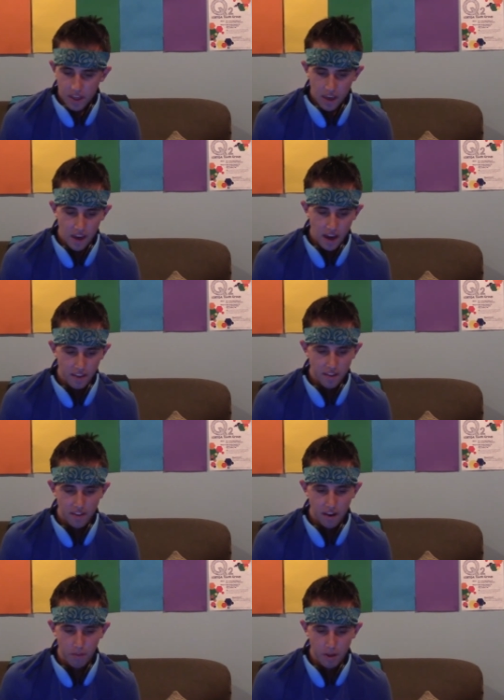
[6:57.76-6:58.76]
He had to
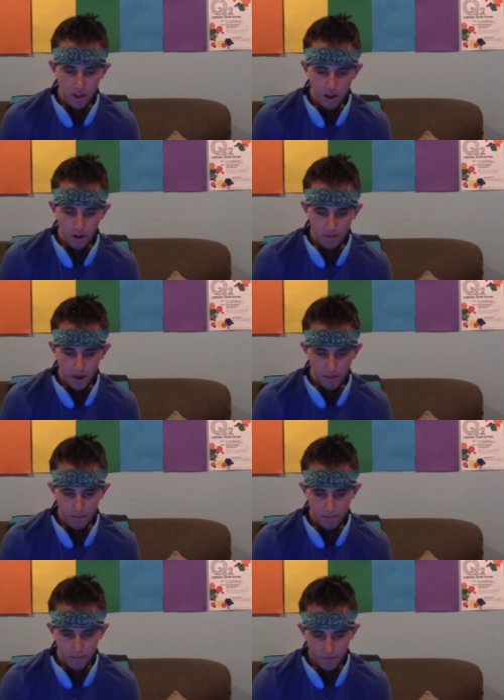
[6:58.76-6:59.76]
tell me to calm
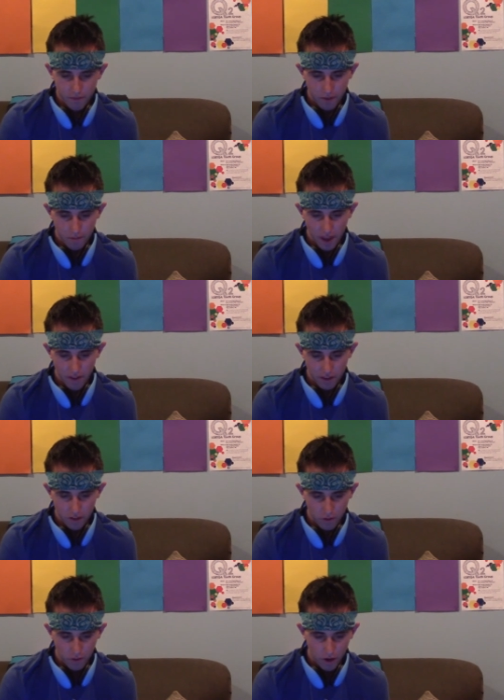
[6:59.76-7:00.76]
down from laughing
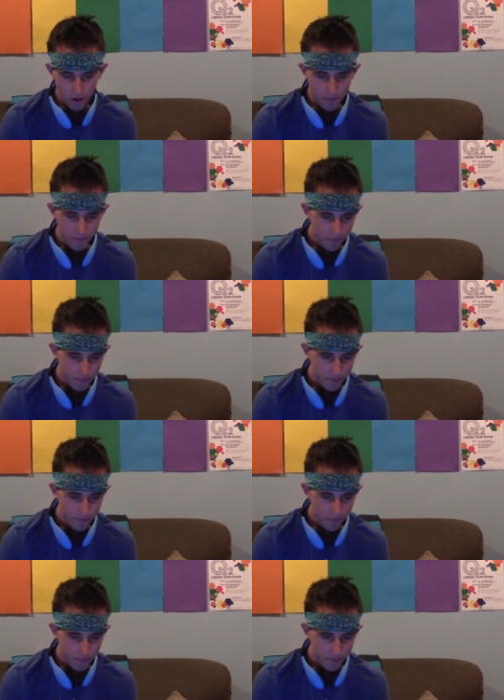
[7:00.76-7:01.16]
too hard.